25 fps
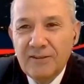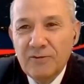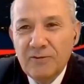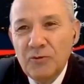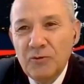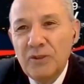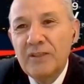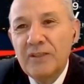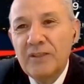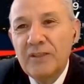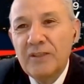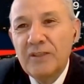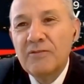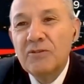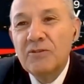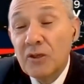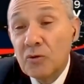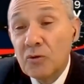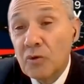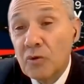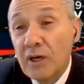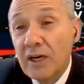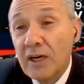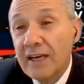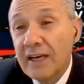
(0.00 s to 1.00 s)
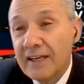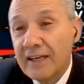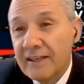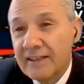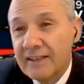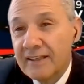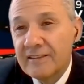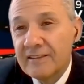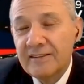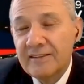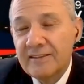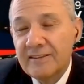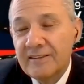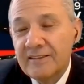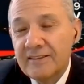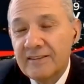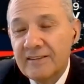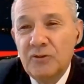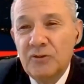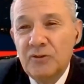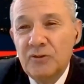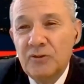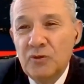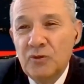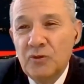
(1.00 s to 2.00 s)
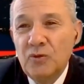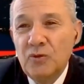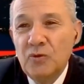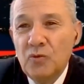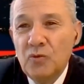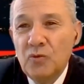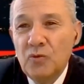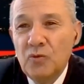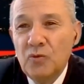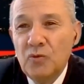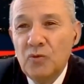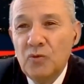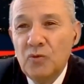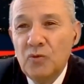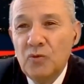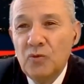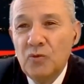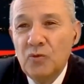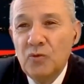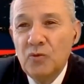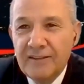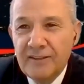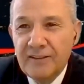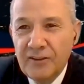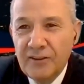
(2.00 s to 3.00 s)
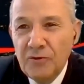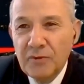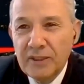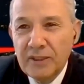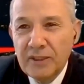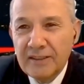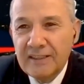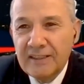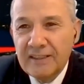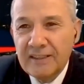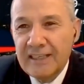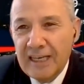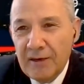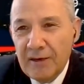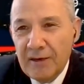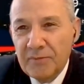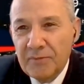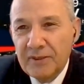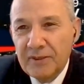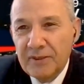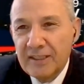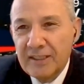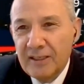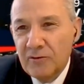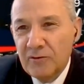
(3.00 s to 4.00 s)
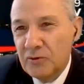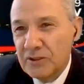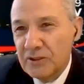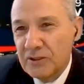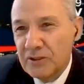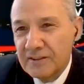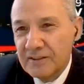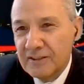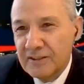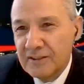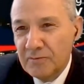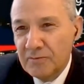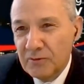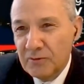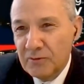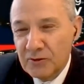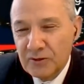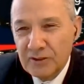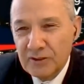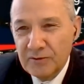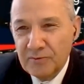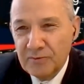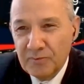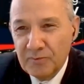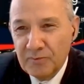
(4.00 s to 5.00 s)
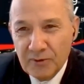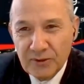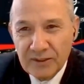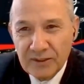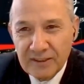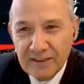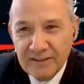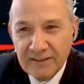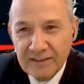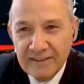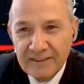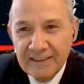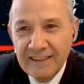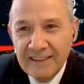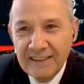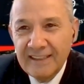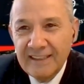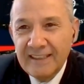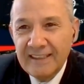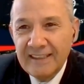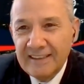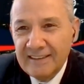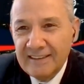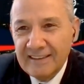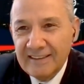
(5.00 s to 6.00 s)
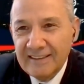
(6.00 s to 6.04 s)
that we require to work in the human capital, which is the most important